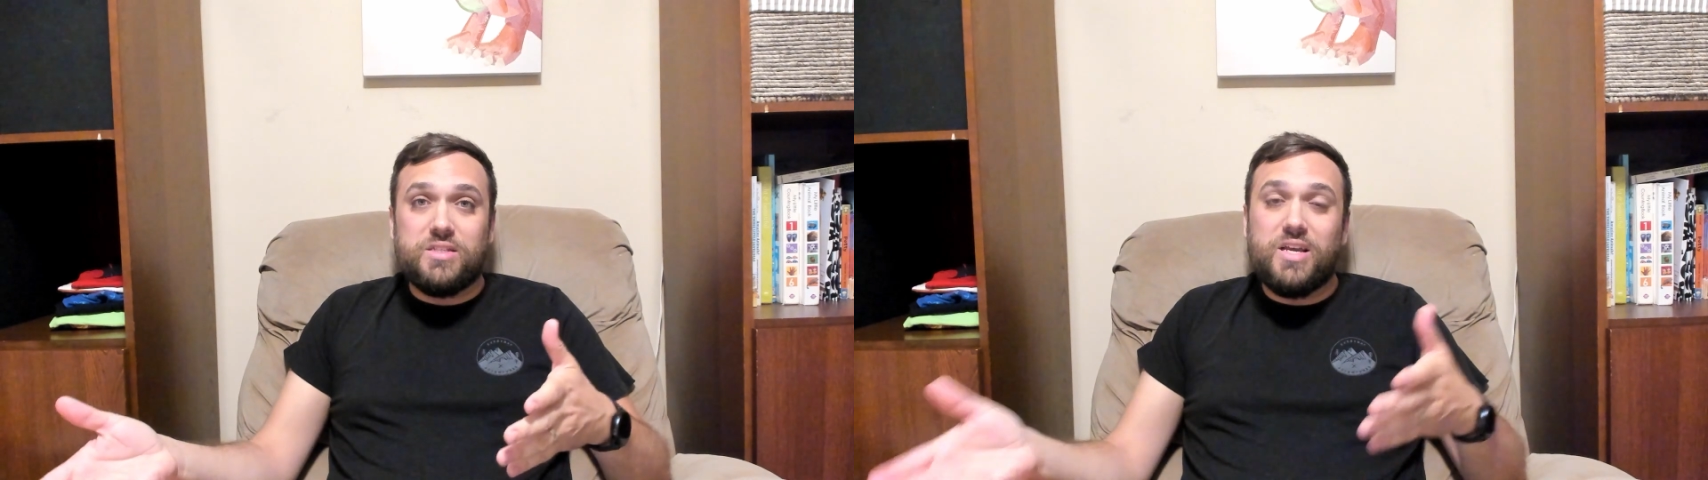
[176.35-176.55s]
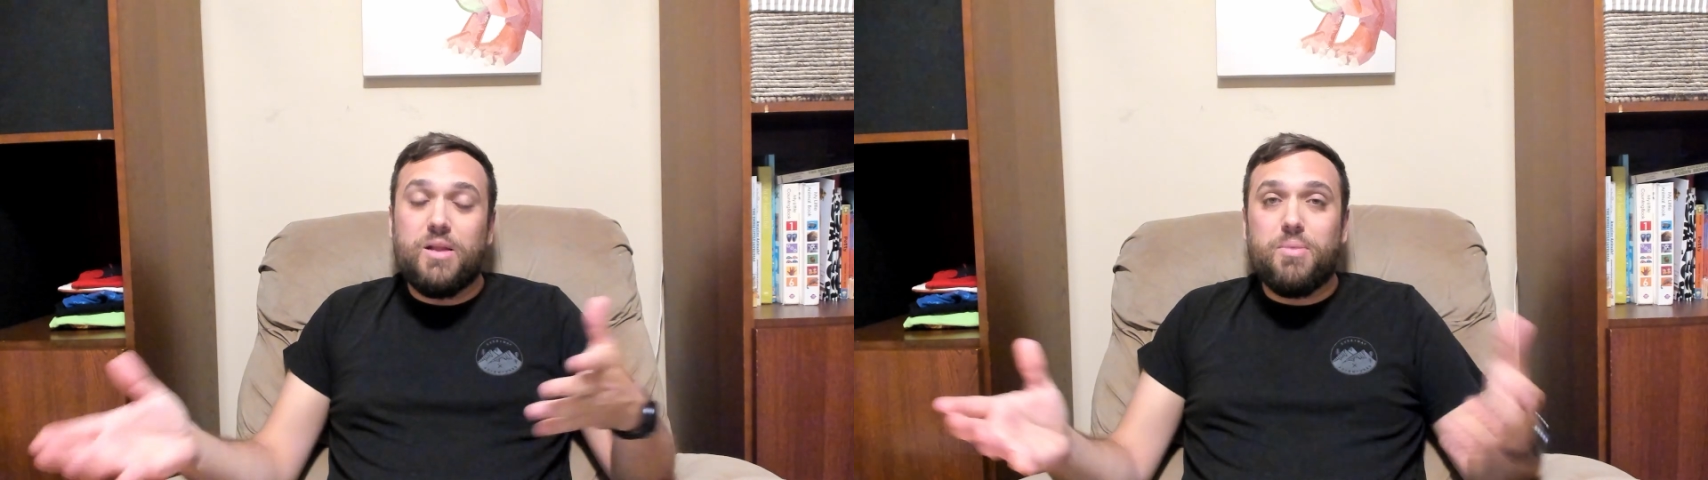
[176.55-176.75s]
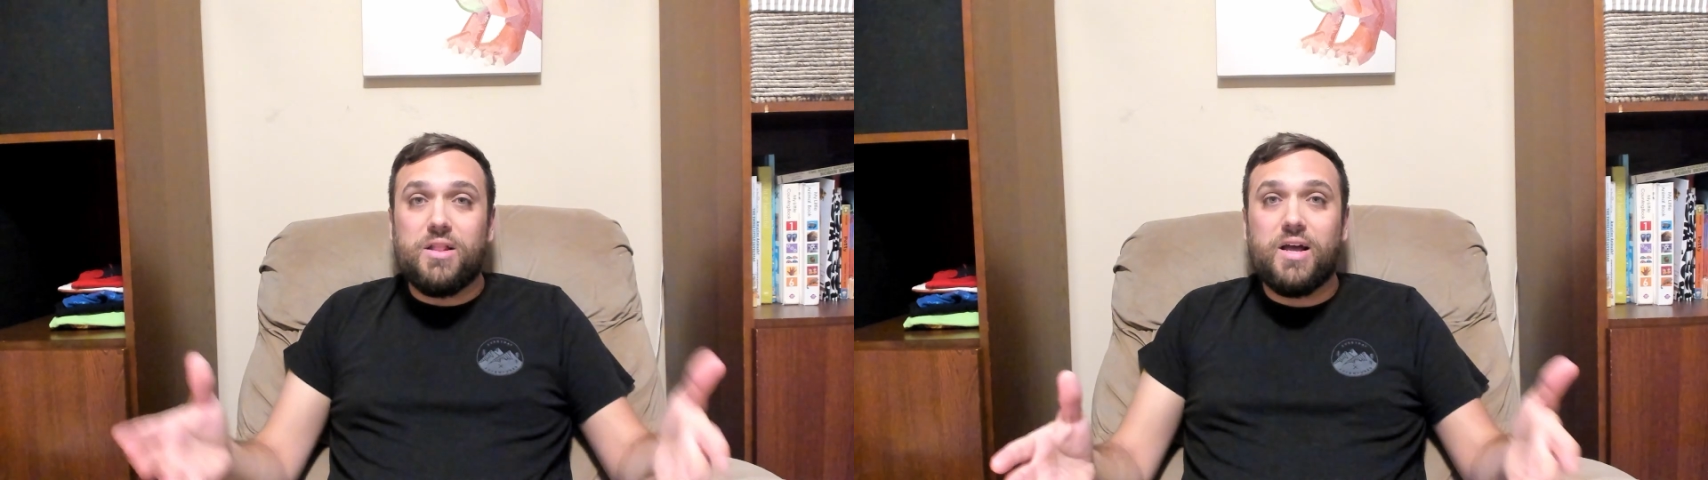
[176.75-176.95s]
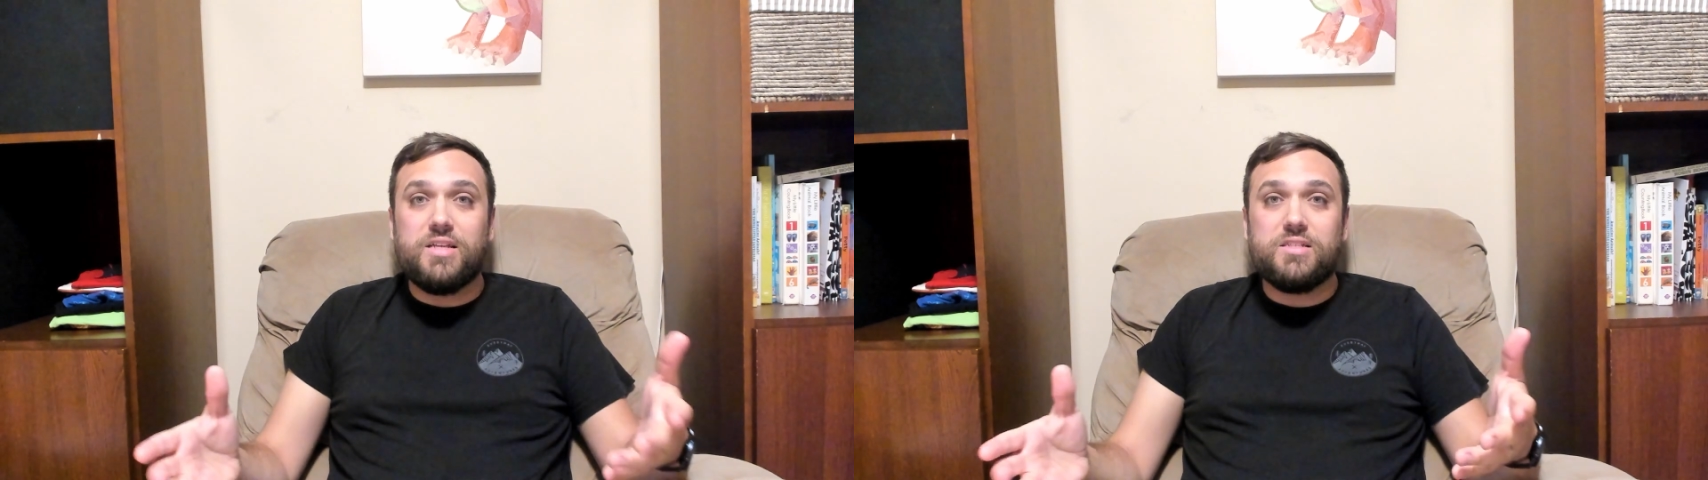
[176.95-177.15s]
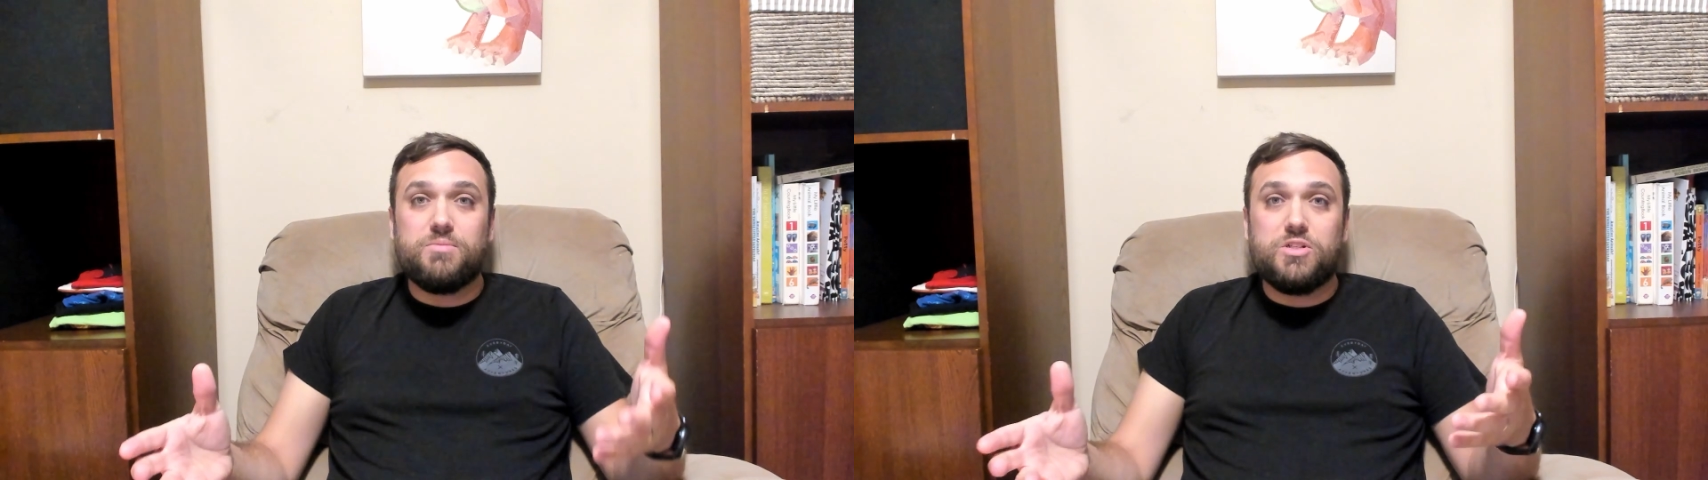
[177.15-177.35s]
and applies
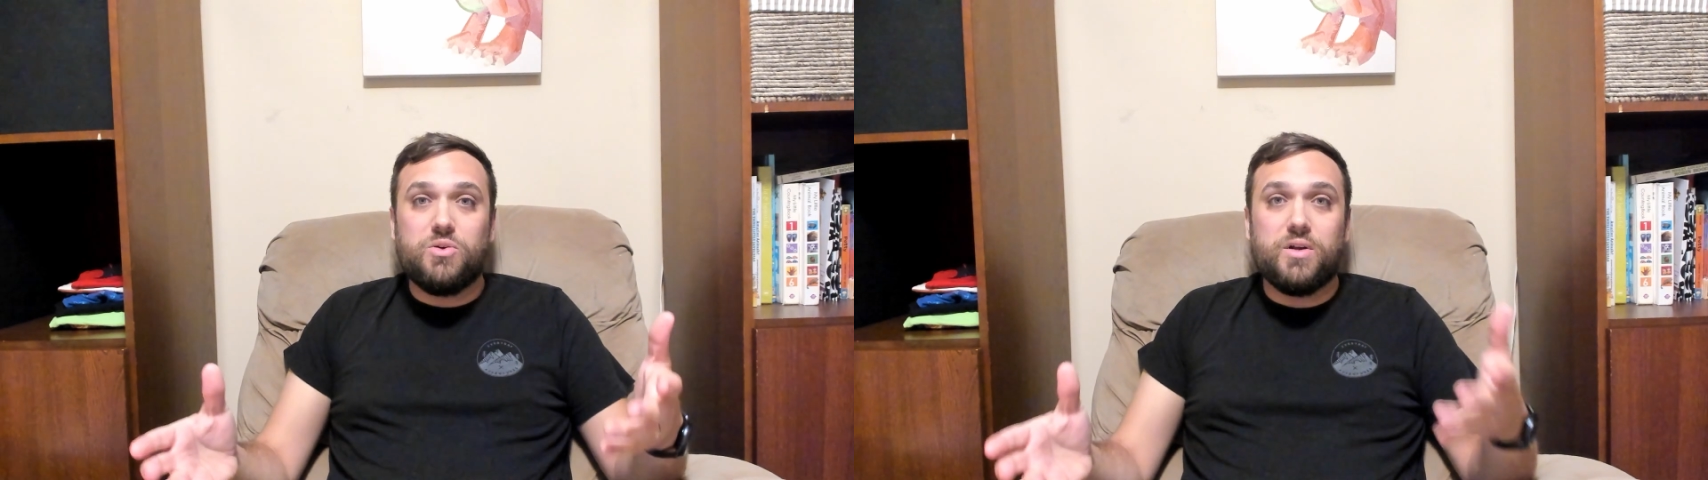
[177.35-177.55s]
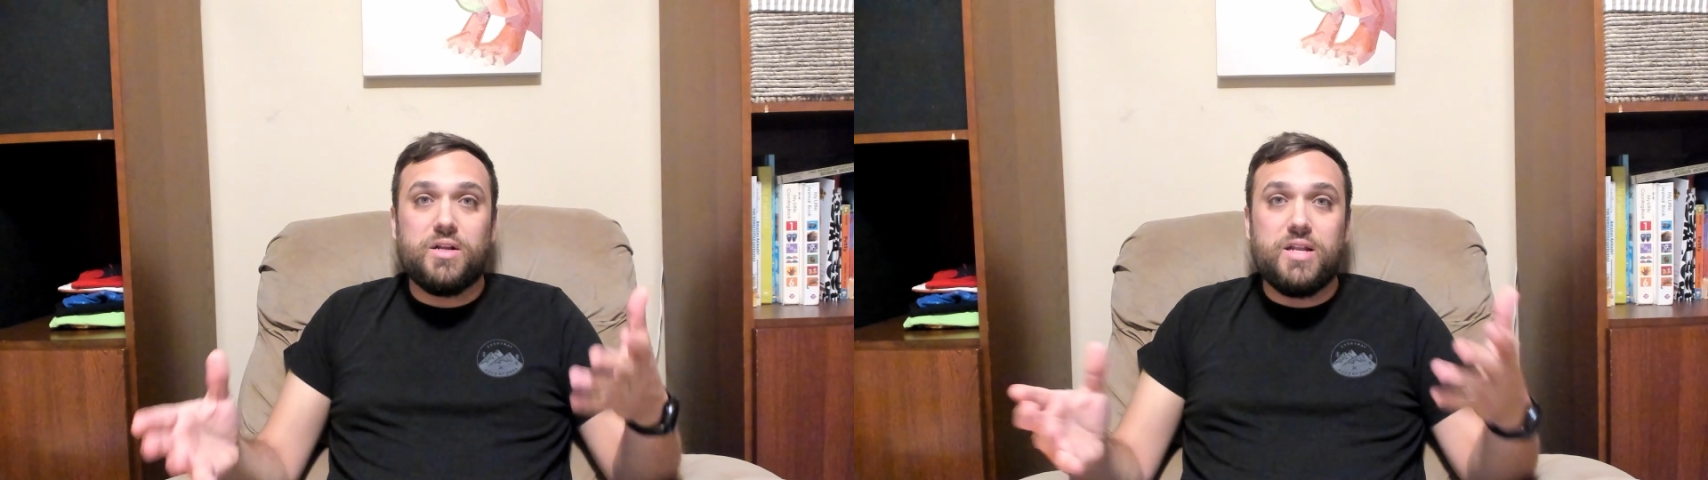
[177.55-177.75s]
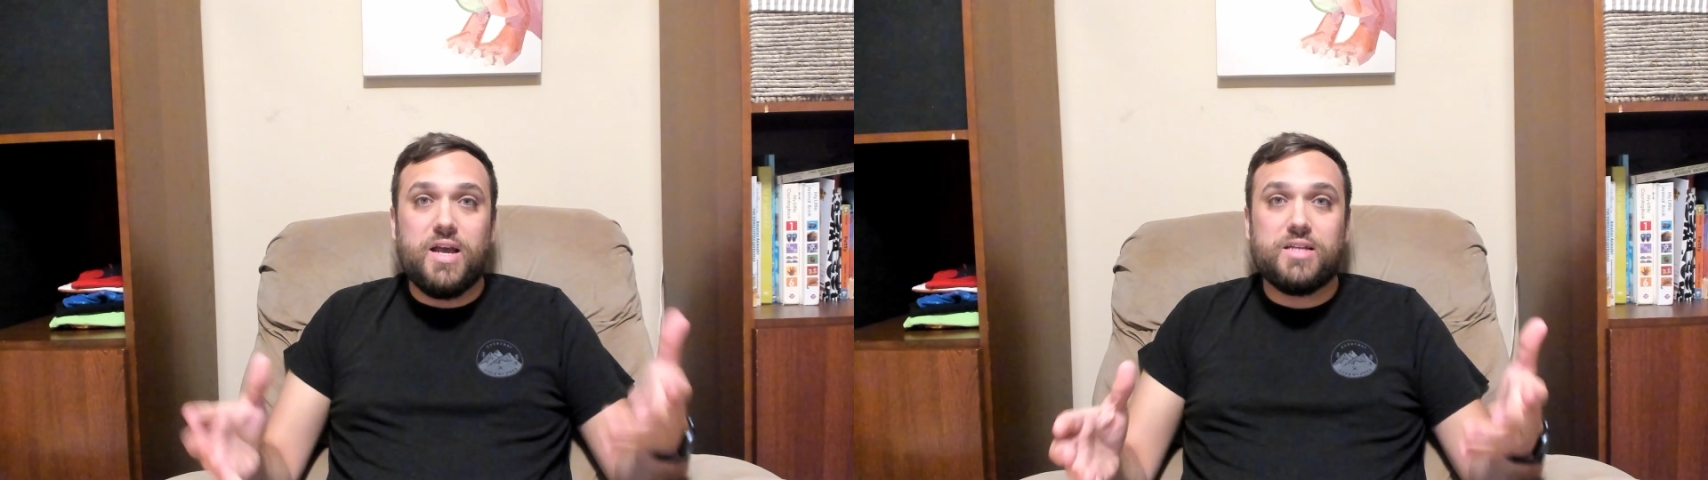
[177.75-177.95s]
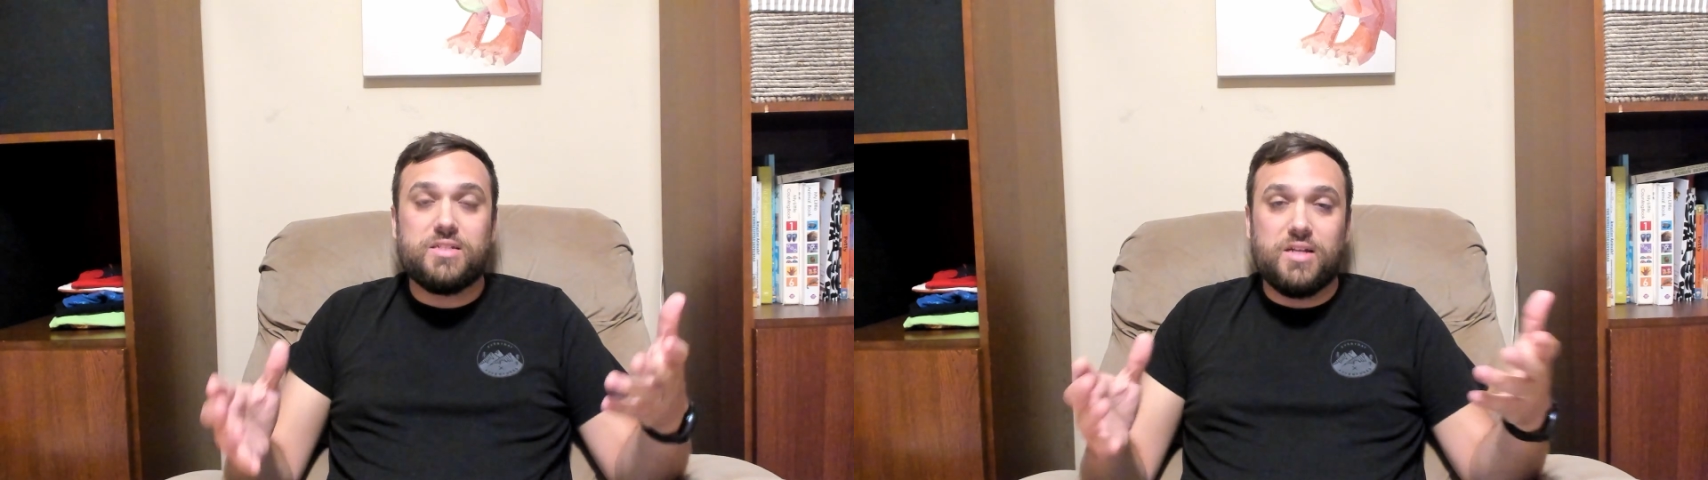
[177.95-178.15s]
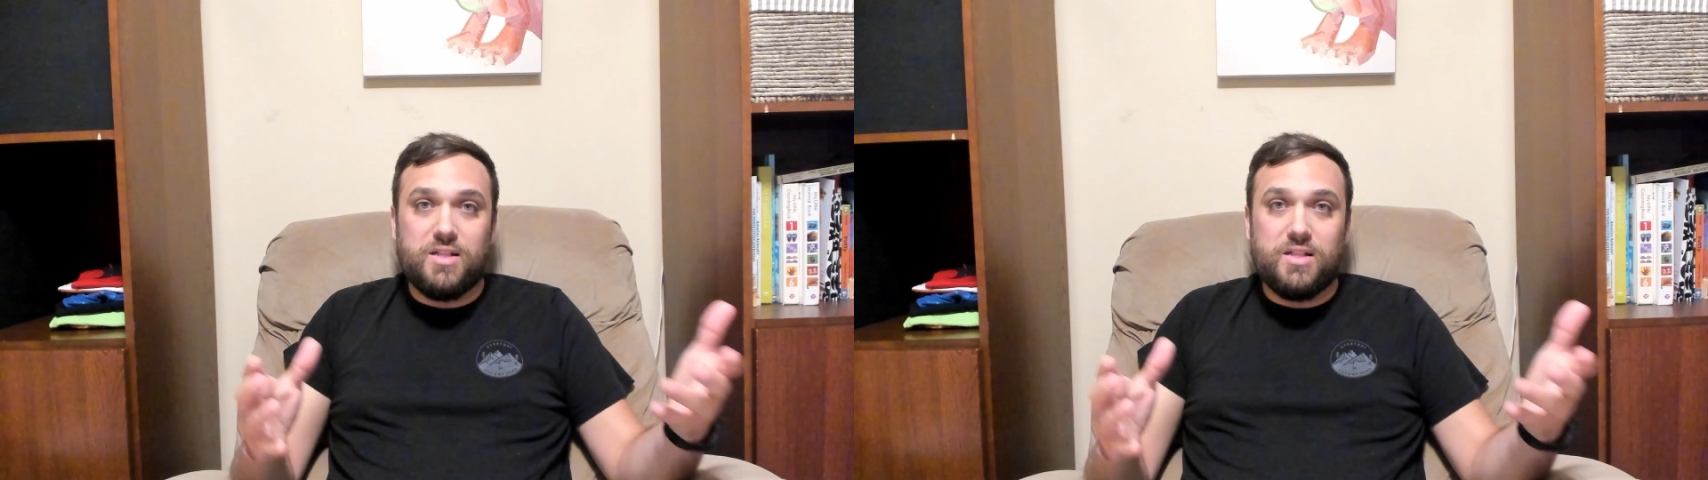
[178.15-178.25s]
them to her next